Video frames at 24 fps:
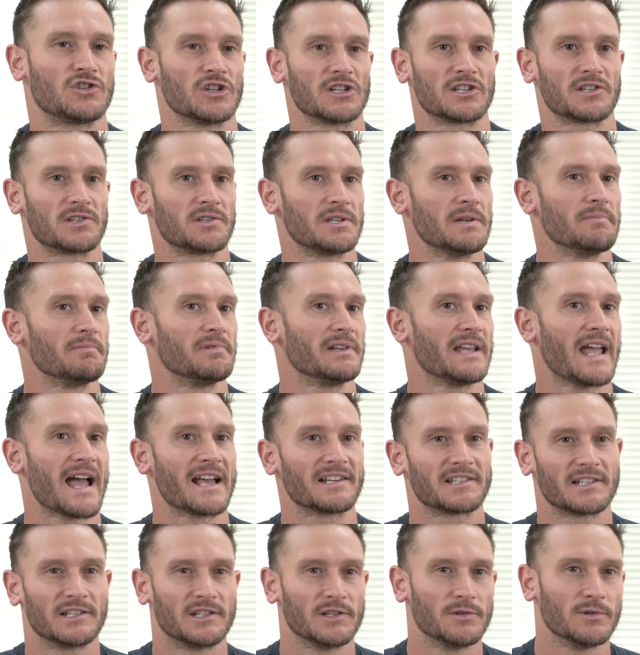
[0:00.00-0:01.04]
just simply
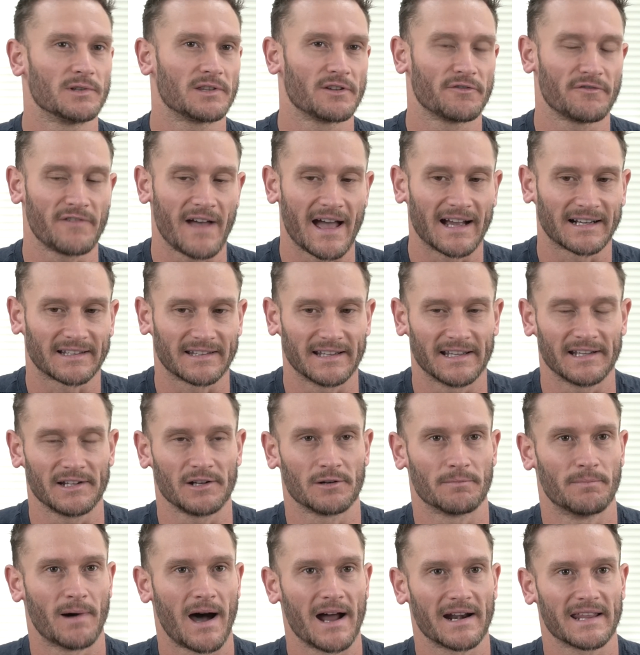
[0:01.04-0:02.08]
has to do with the fact that
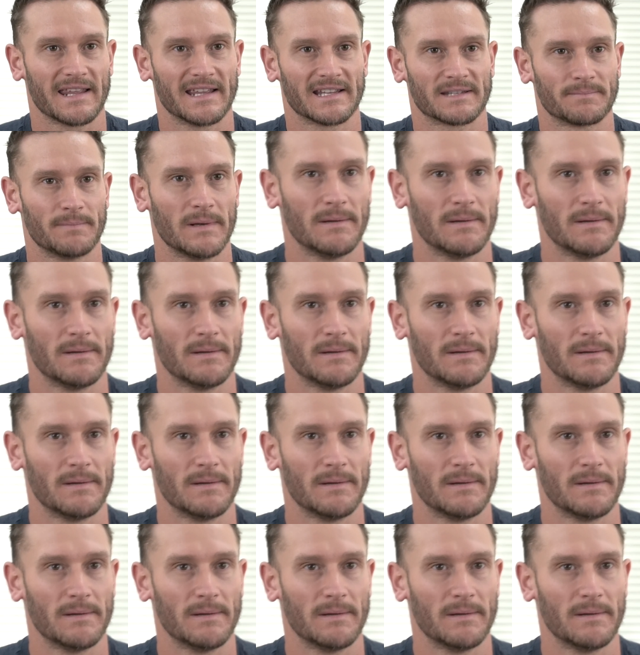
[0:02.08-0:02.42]
your body has